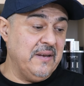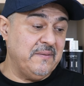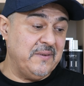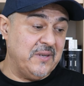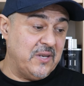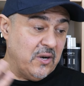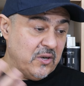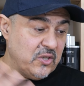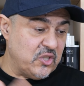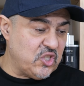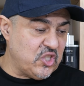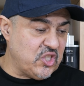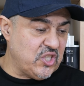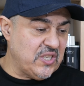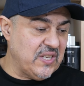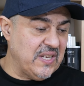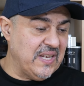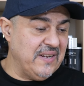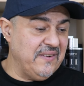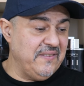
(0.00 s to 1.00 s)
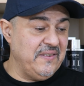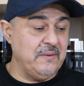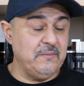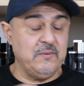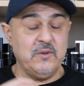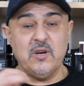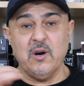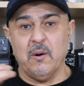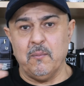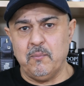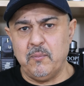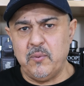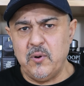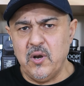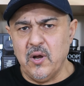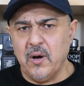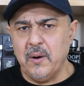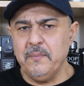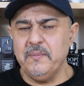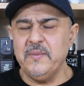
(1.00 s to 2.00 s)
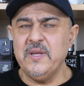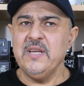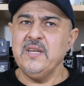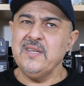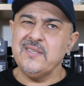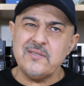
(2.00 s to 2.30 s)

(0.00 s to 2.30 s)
we got cherry, we got plum.